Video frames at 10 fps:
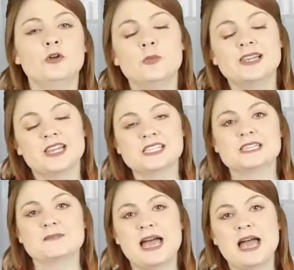Former
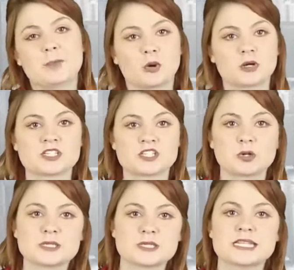London Mayor Boris
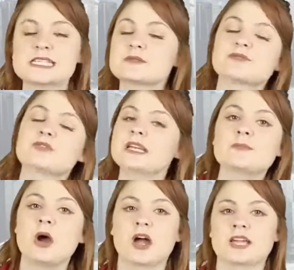Johnson is
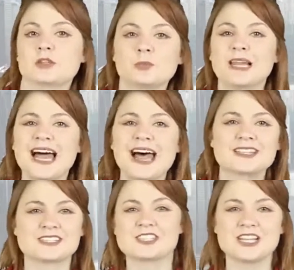fully behind the
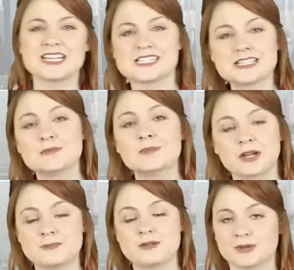plans, suggesting the
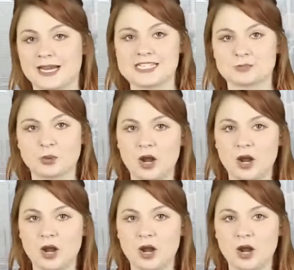money be raised